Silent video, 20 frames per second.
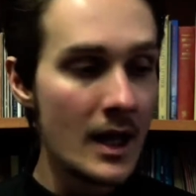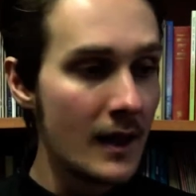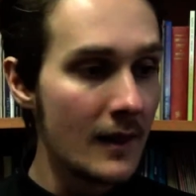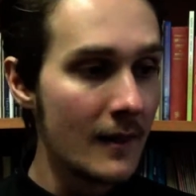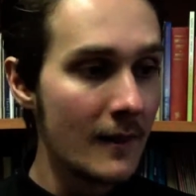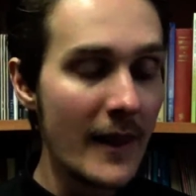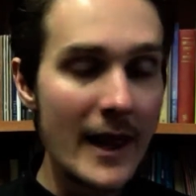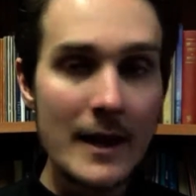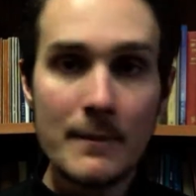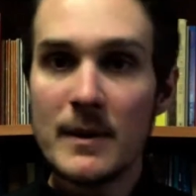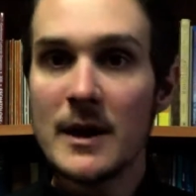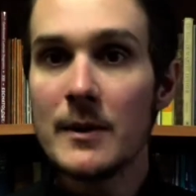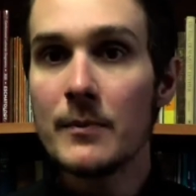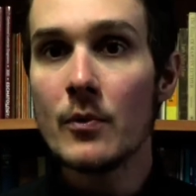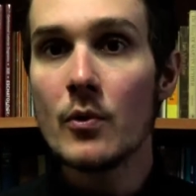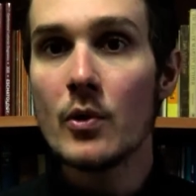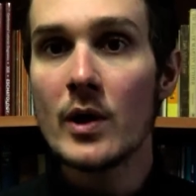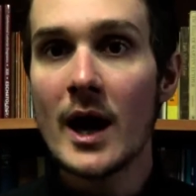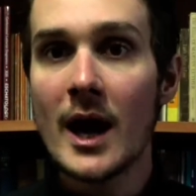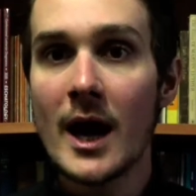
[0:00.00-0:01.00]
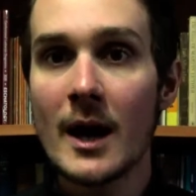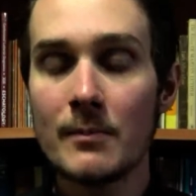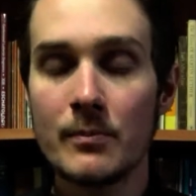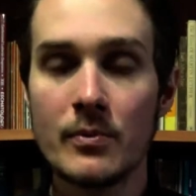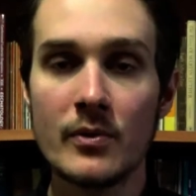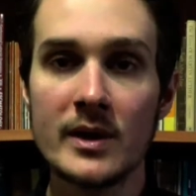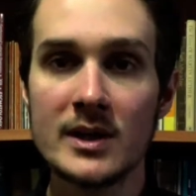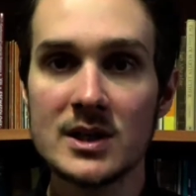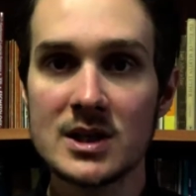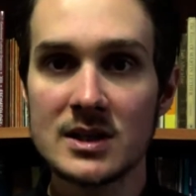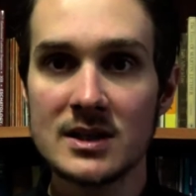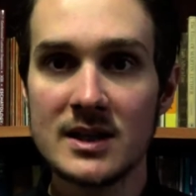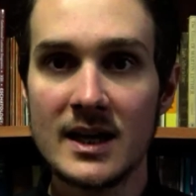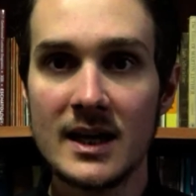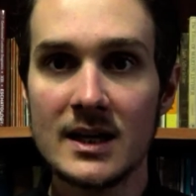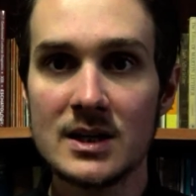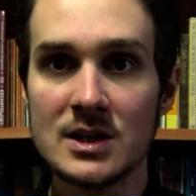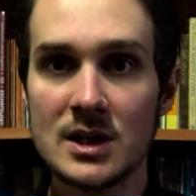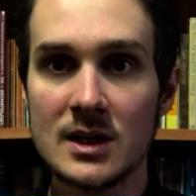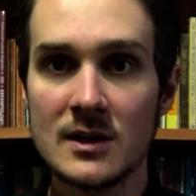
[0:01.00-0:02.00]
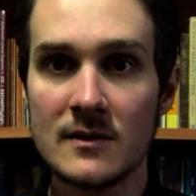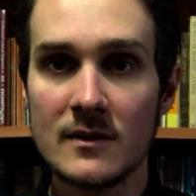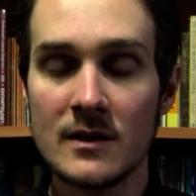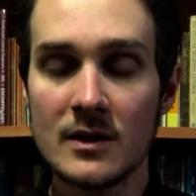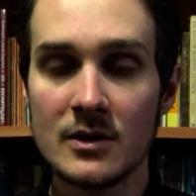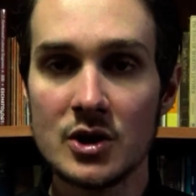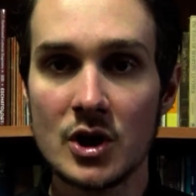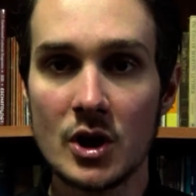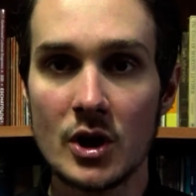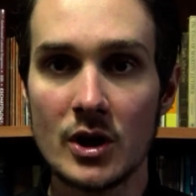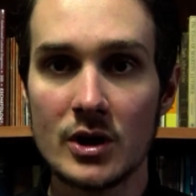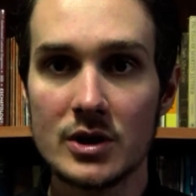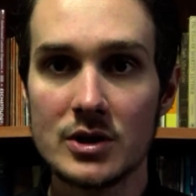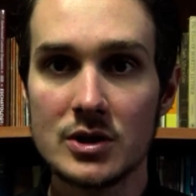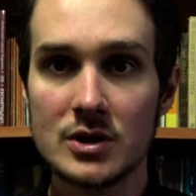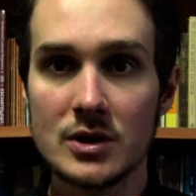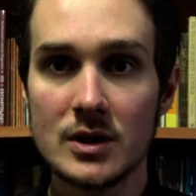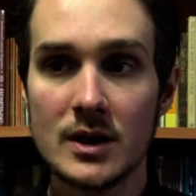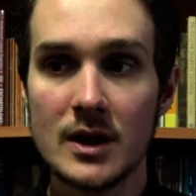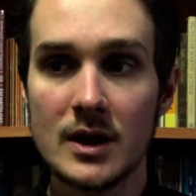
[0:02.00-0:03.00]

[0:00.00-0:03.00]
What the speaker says: Lay people can't preach and teach in the church.